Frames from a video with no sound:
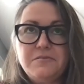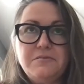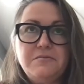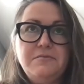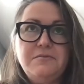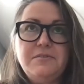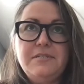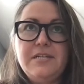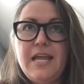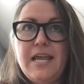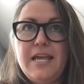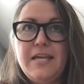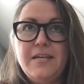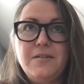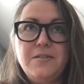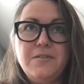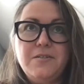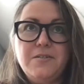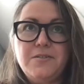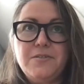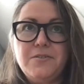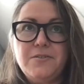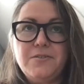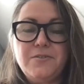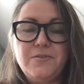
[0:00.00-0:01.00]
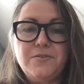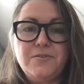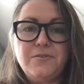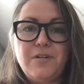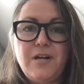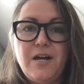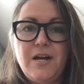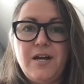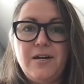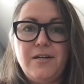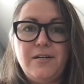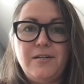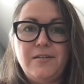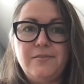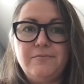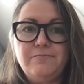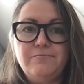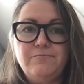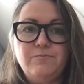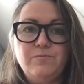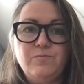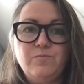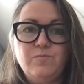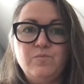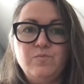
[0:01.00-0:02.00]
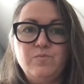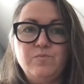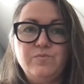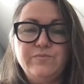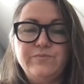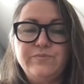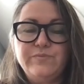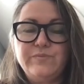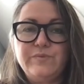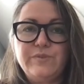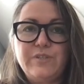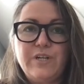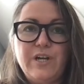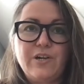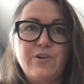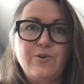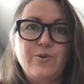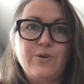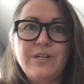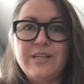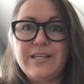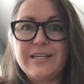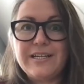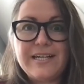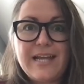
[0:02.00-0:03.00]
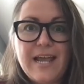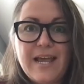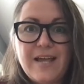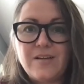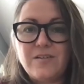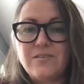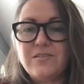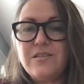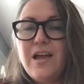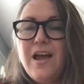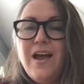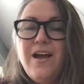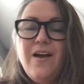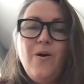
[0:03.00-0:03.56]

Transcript: nail acrylic nails,